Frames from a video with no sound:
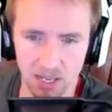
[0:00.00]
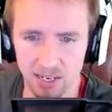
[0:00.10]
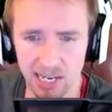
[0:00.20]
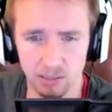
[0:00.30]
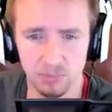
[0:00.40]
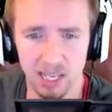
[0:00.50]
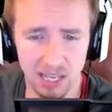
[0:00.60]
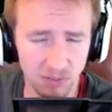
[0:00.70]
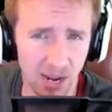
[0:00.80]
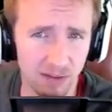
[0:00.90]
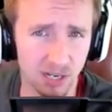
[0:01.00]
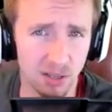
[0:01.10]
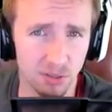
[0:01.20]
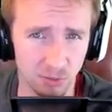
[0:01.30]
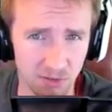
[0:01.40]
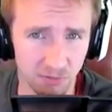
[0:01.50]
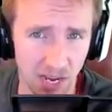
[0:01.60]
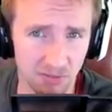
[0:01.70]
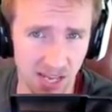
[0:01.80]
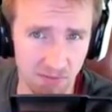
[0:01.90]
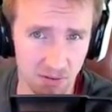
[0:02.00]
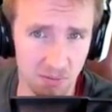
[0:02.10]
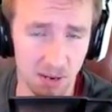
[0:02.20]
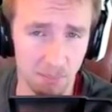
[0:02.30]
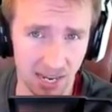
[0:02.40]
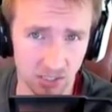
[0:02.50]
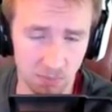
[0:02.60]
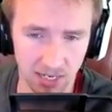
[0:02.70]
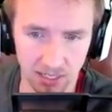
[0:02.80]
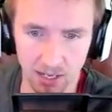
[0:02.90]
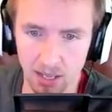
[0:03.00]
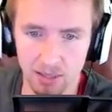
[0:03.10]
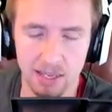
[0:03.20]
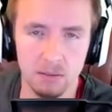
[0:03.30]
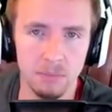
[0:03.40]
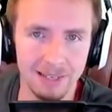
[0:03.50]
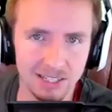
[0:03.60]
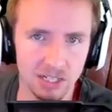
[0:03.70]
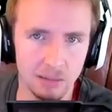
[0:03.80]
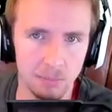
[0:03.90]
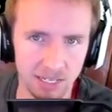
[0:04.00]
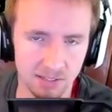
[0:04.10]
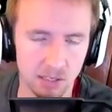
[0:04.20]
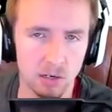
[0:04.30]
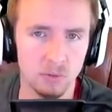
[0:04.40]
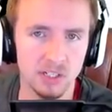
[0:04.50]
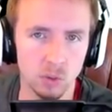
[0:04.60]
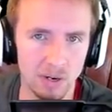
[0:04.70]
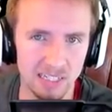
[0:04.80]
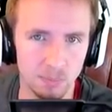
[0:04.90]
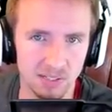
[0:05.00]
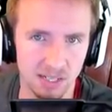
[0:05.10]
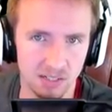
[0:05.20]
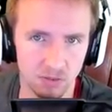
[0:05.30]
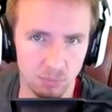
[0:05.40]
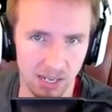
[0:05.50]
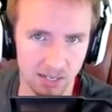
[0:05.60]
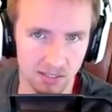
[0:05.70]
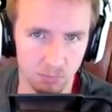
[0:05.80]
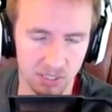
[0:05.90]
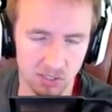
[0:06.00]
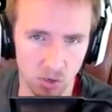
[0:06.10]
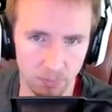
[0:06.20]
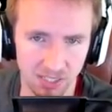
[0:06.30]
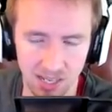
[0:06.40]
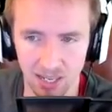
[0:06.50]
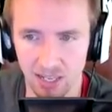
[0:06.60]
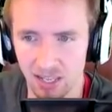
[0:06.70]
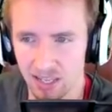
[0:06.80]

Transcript: Now, if you have 357 Matchmaker, that immediately means that only 20% of the players can be top tier.